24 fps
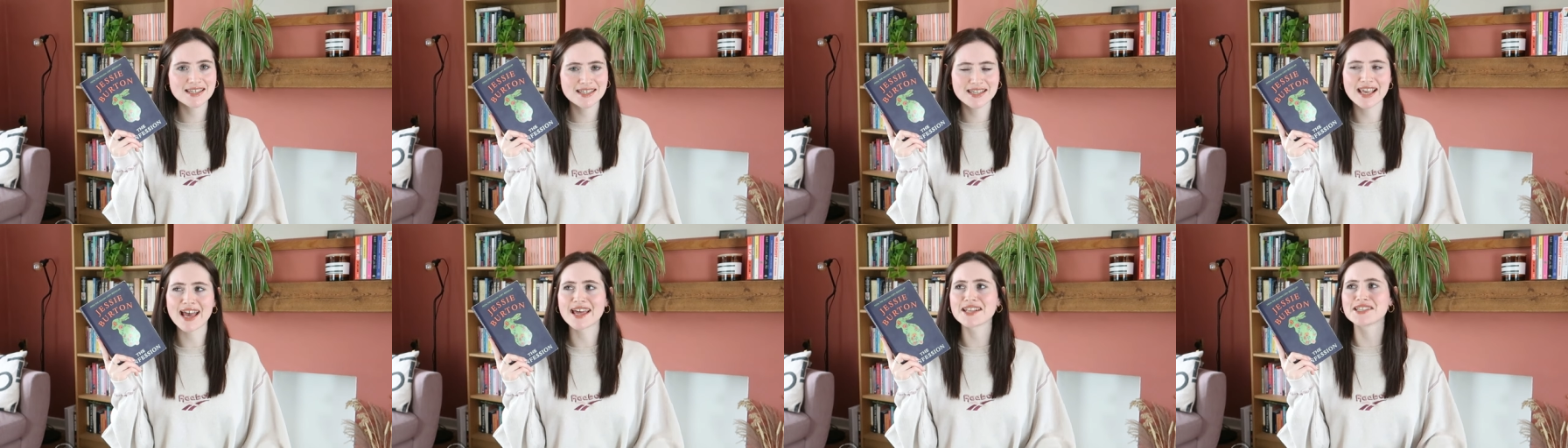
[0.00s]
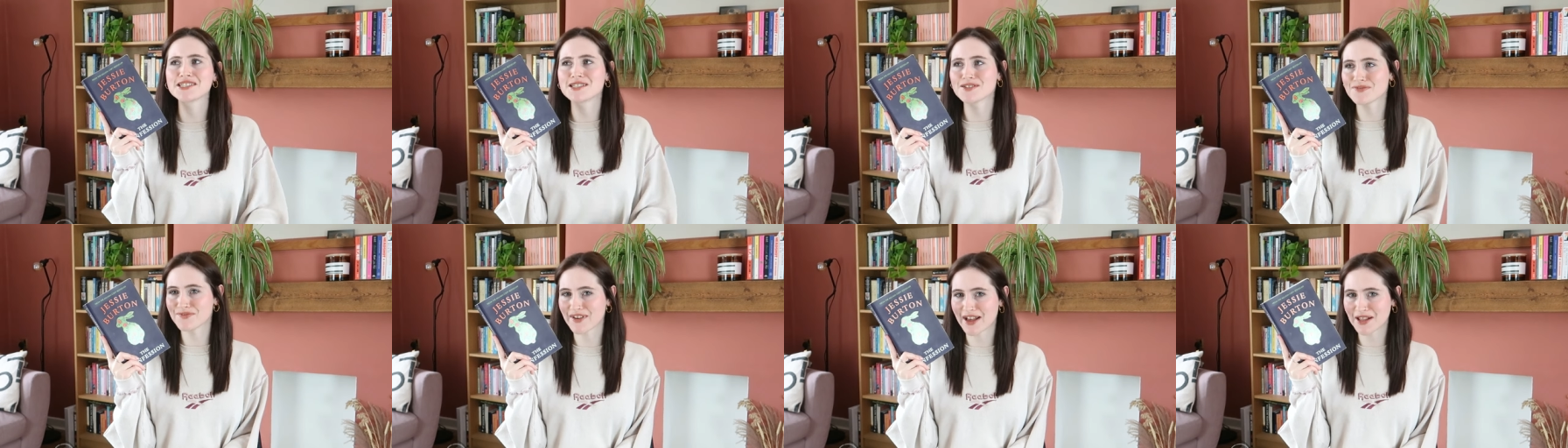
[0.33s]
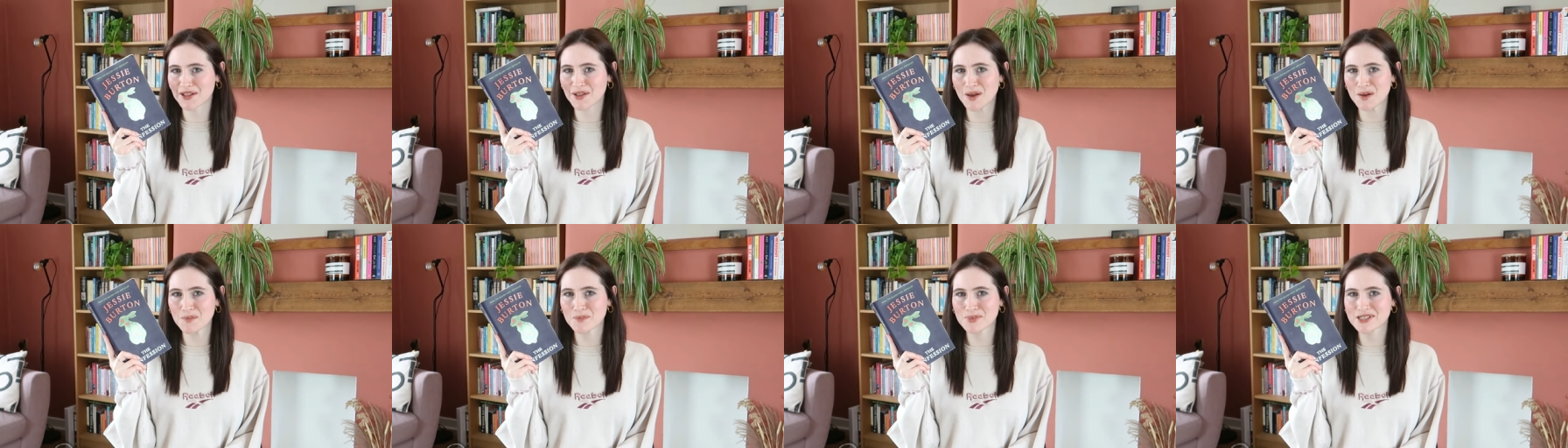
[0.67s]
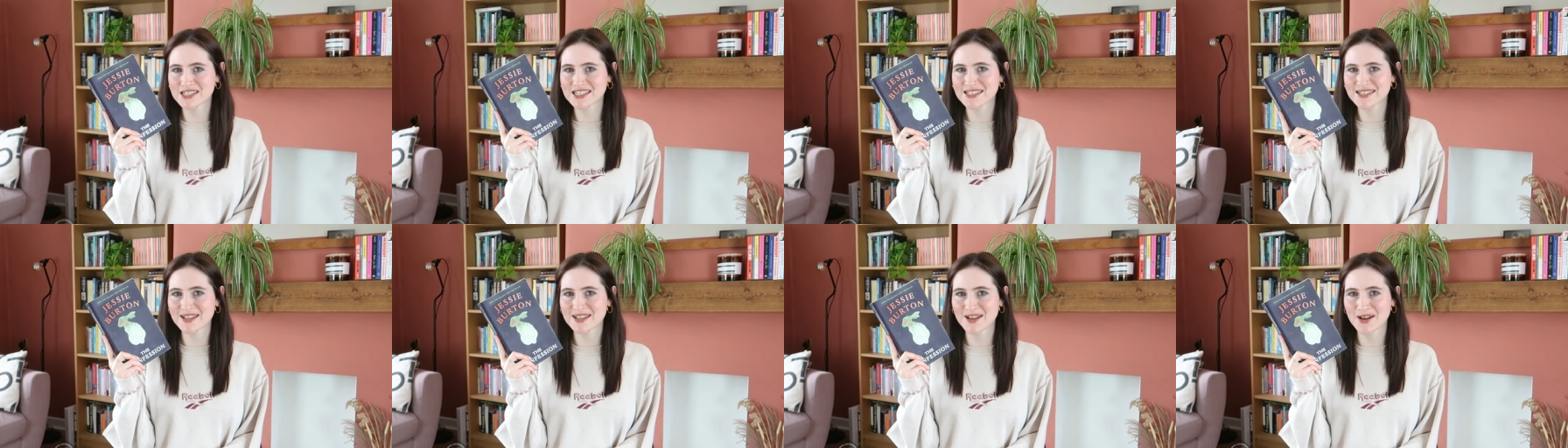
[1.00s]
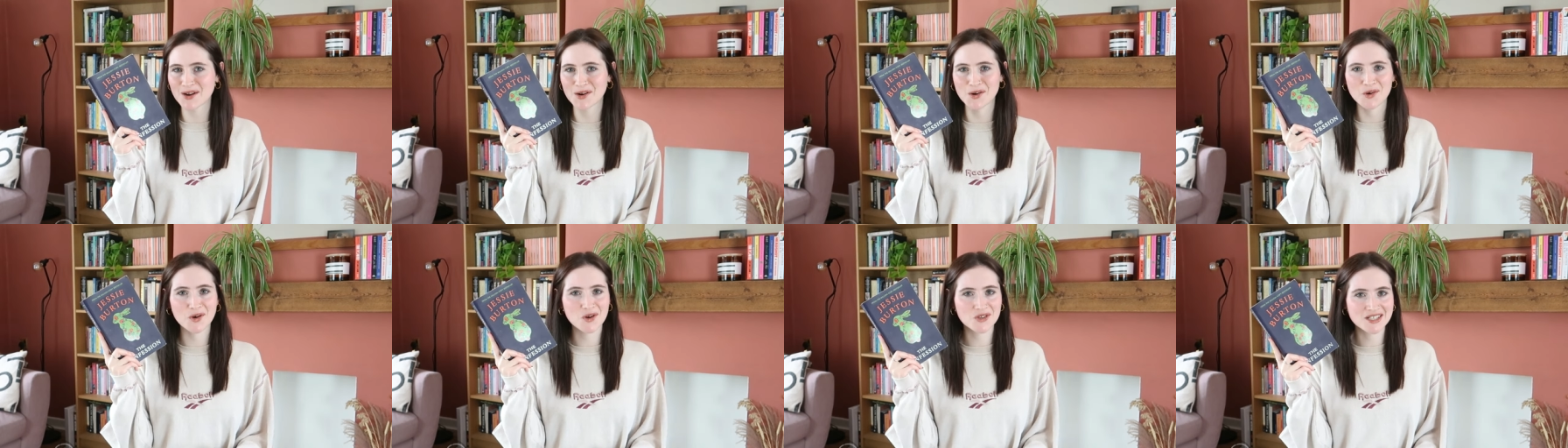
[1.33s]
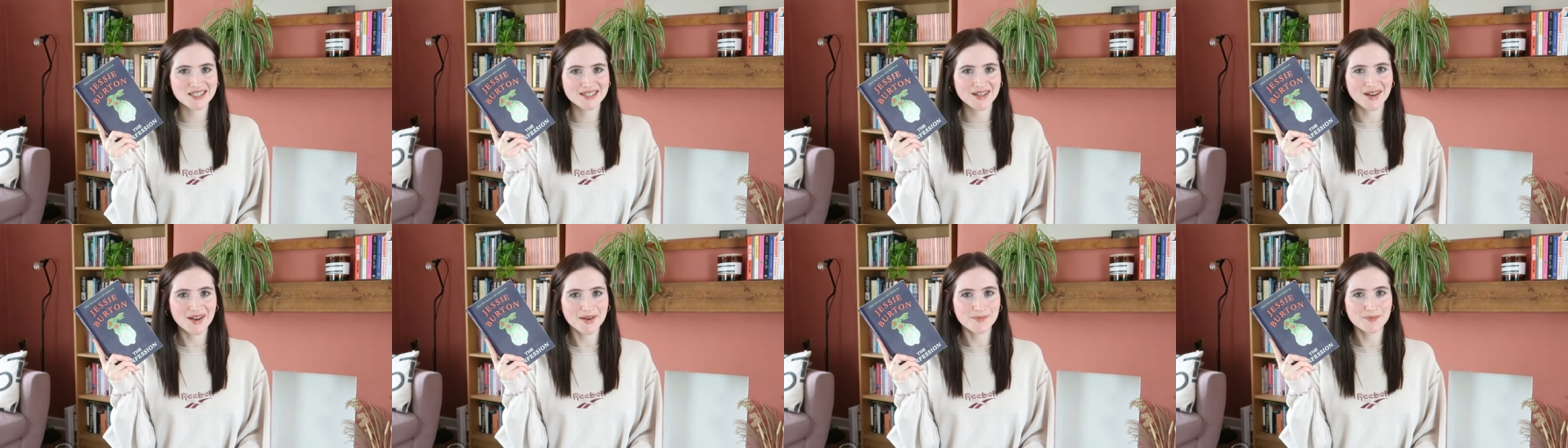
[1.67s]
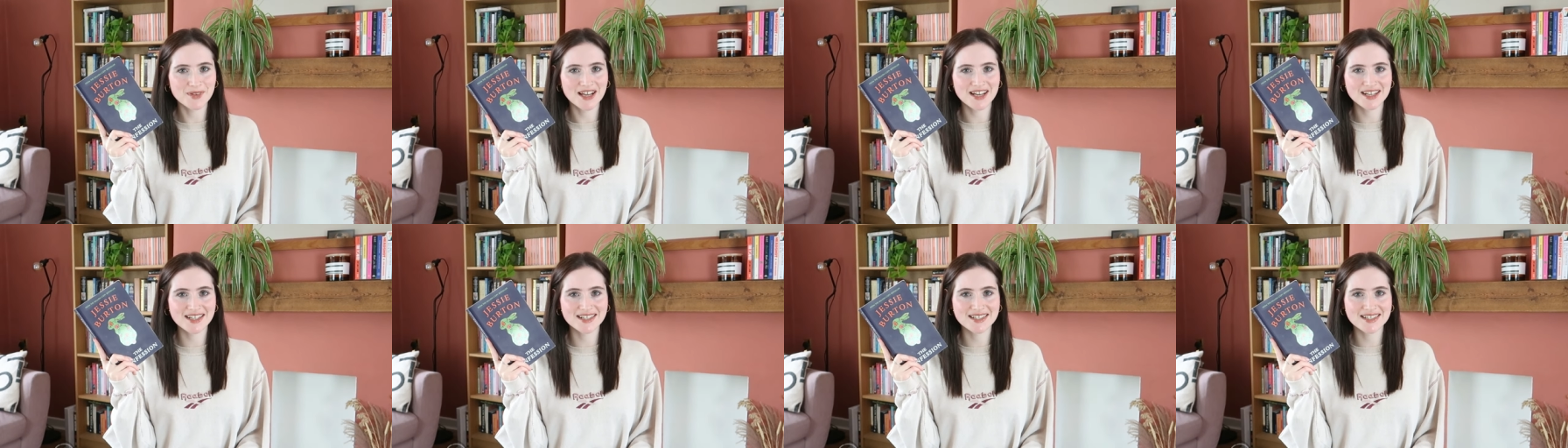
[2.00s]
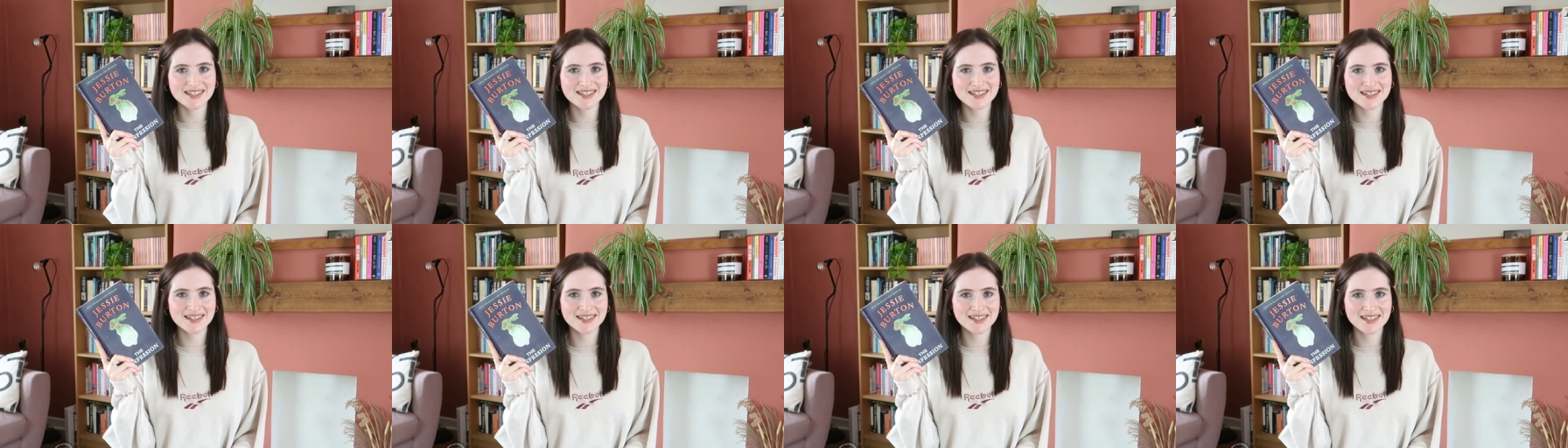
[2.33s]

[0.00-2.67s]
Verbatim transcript: yet developed across timelines.